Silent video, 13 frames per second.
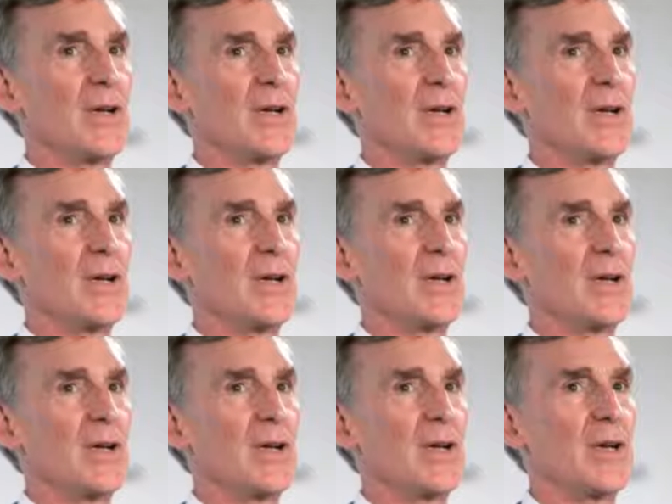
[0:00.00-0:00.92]

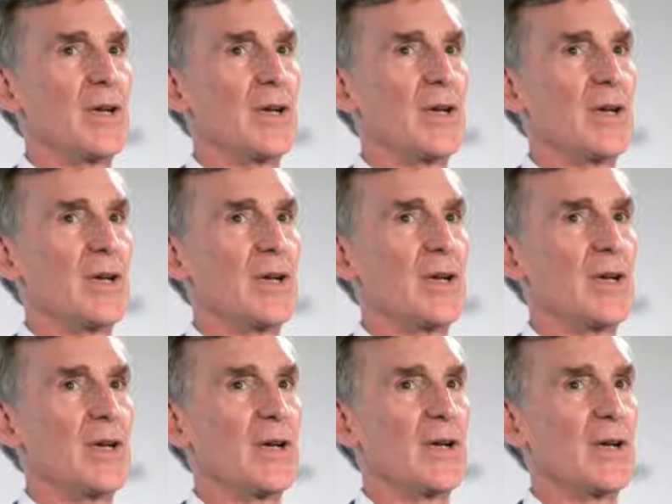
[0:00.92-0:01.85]

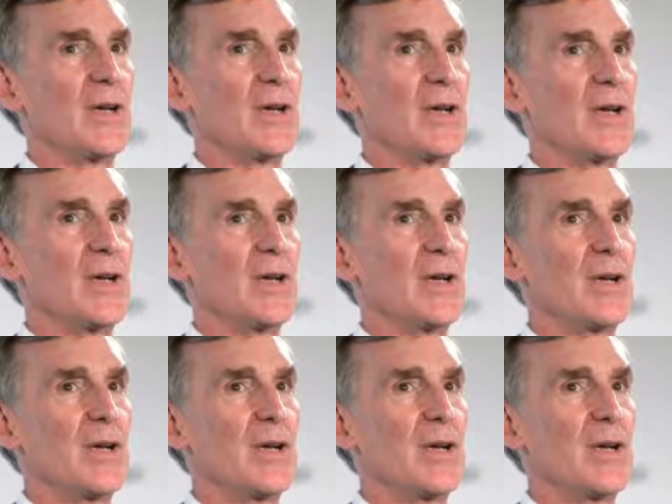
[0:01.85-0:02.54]
No one is speaking in this clip.